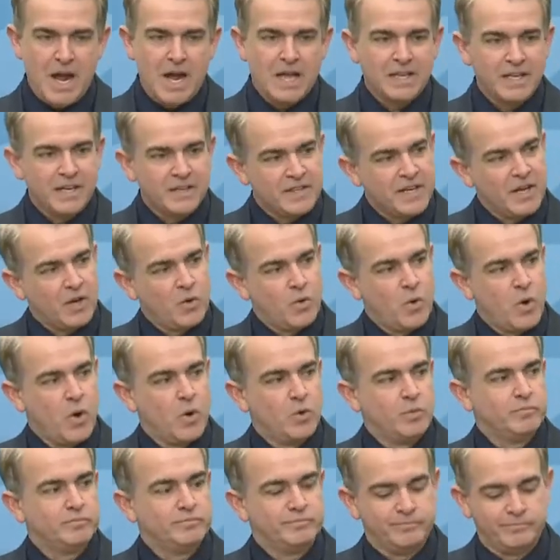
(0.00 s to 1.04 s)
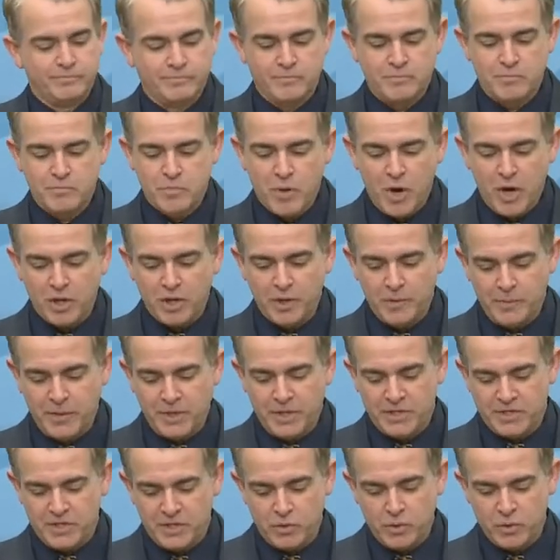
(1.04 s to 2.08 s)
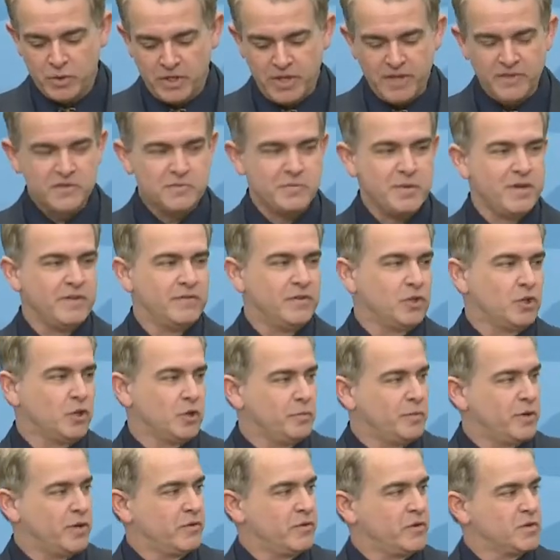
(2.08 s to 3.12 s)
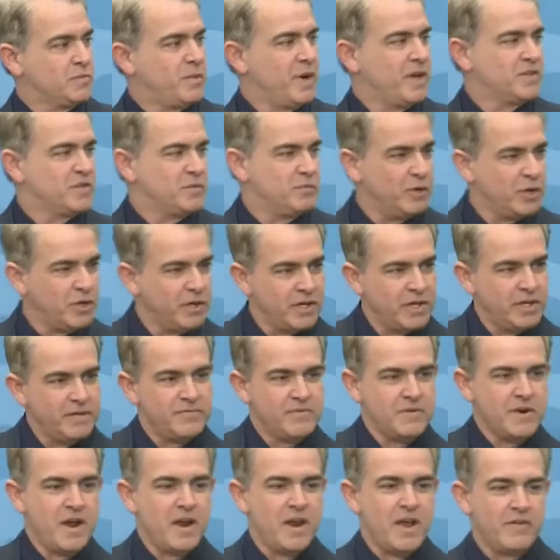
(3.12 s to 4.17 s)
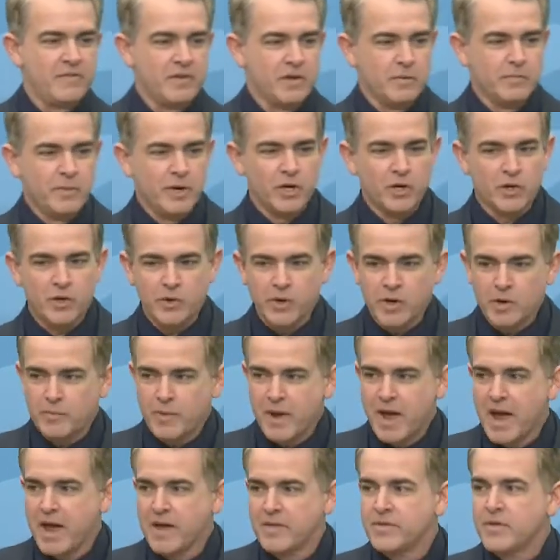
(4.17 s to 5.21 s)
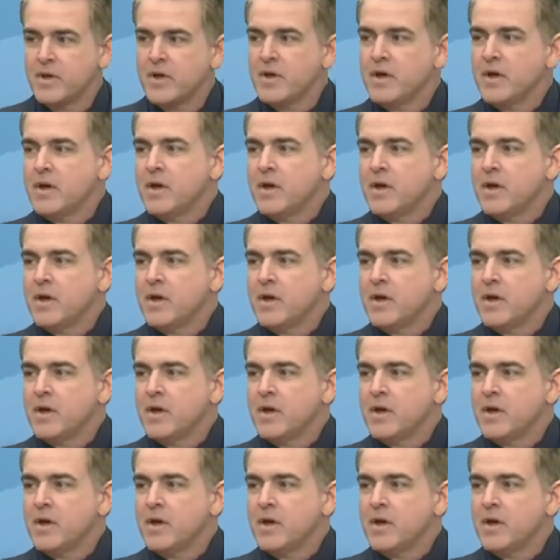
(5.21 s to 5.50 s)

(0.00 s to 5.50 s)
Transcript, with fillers: I like that quote partly because it relieves me of a little bit of responsibility for not having a better career path,